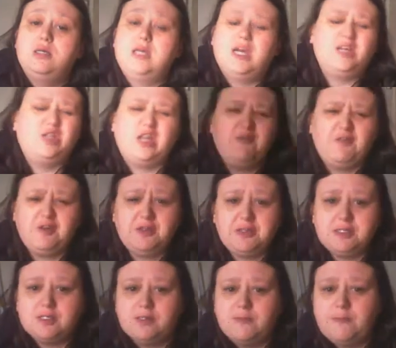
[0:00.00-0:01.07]
dry food,
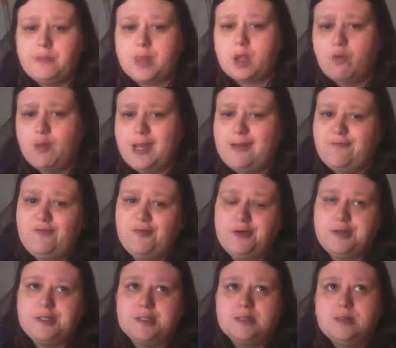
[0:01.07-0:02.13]
wet
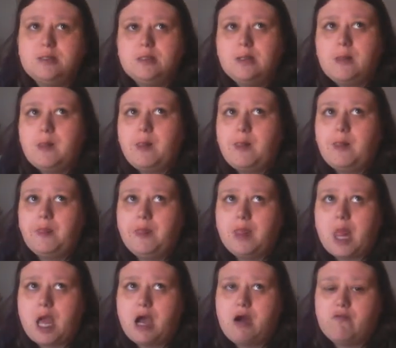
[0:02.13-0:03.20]
food.
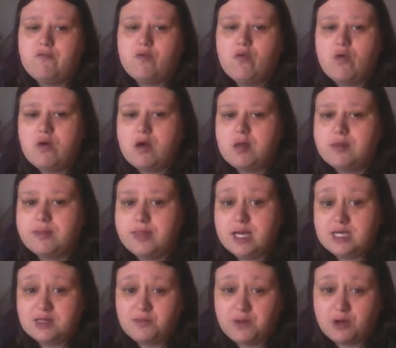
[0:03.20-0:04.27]
I've got her
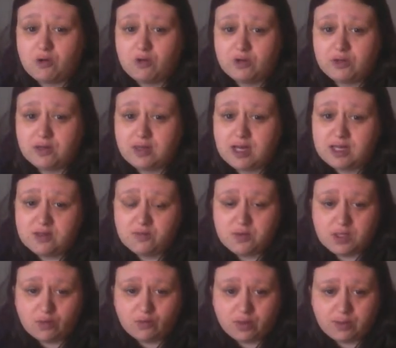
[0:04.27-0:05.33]
this because that's what
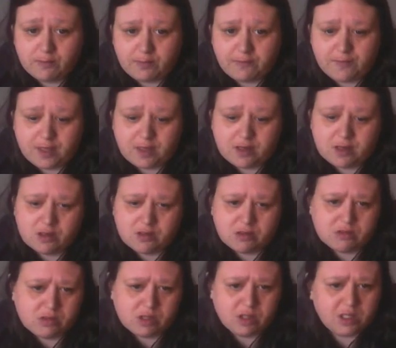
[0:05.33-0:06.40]
the owner was feeding her and
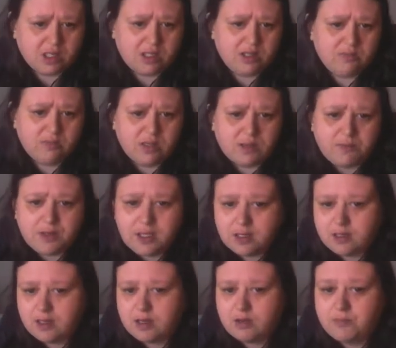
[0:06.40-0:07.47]
they seemed to be
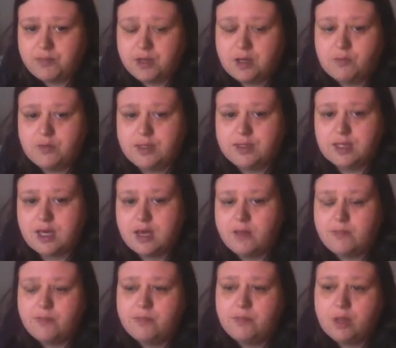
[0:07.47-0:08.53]
eating it, but it was
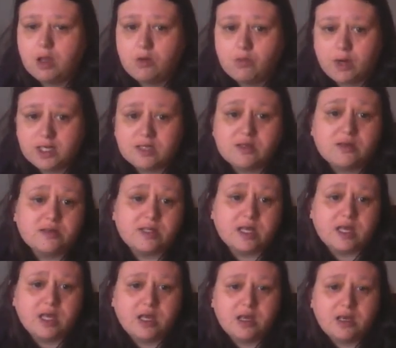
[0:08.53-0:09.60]
Whiskers
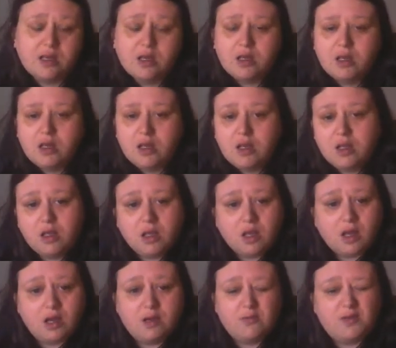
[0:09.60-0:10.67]
again,
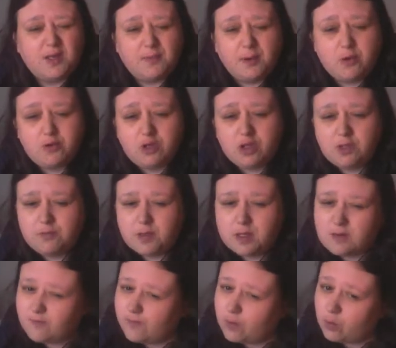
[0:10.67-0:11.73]
and it was the pouches, but it's
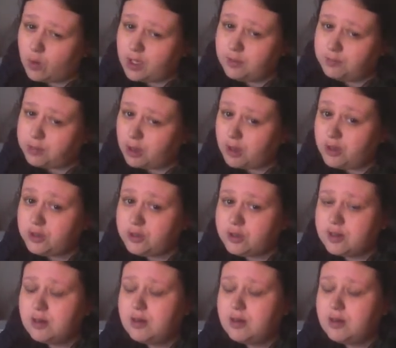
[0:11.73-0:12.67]
for 1+.